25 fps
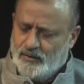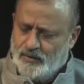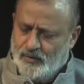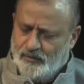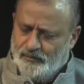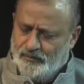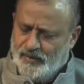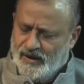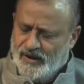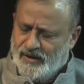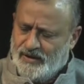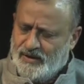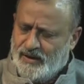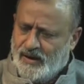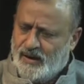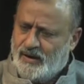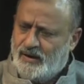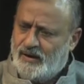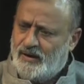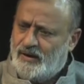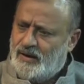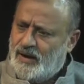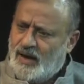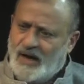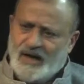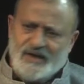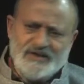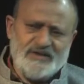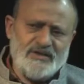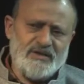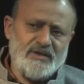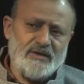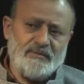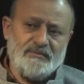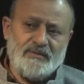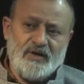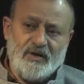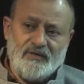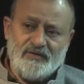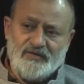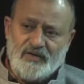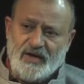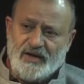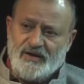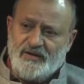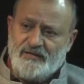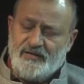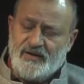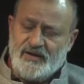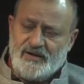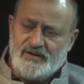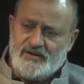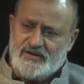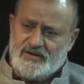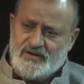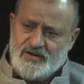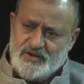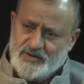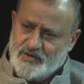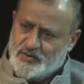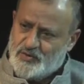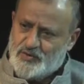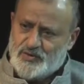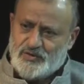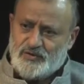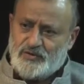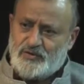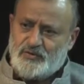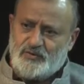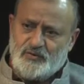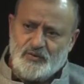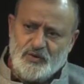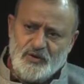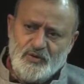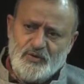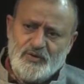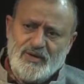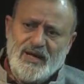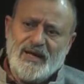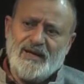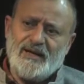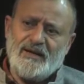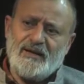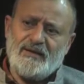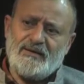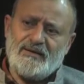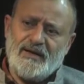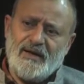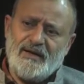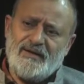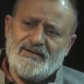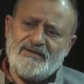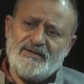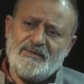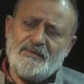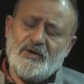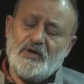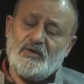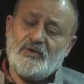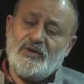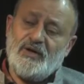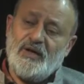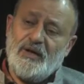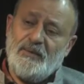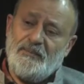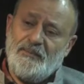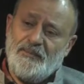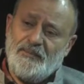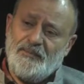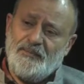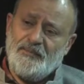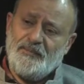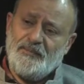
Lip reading: You built a large number of scientific institutions. Would you tell us about them?